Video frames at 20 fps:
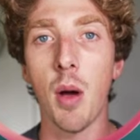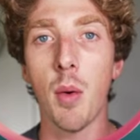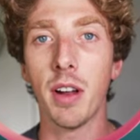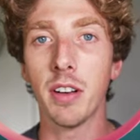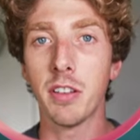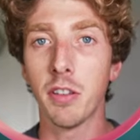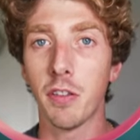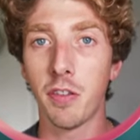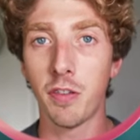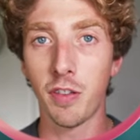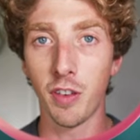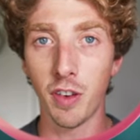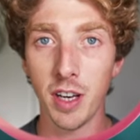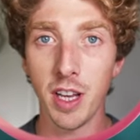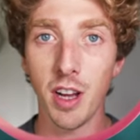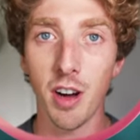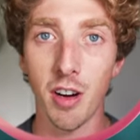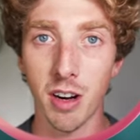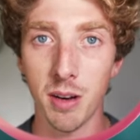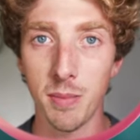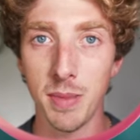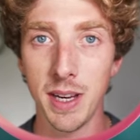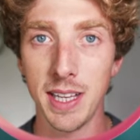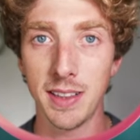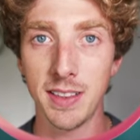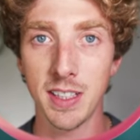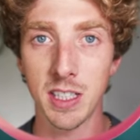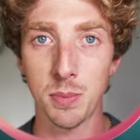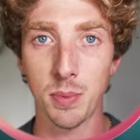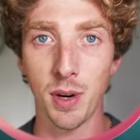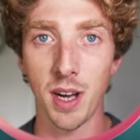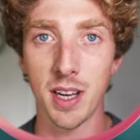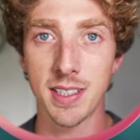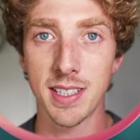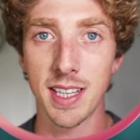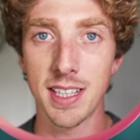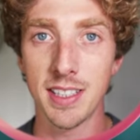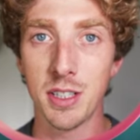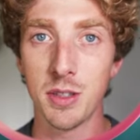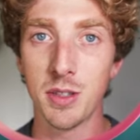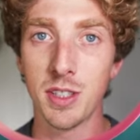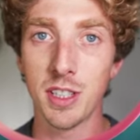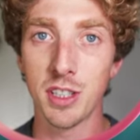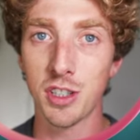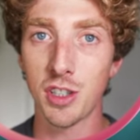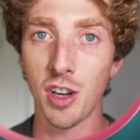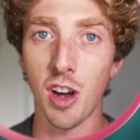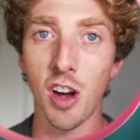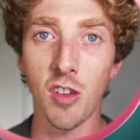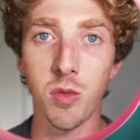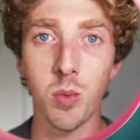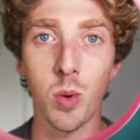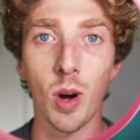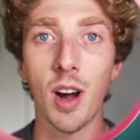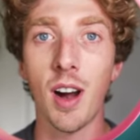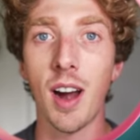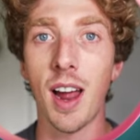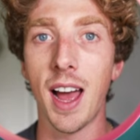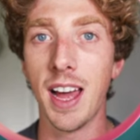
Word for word: want to fully automate this process using software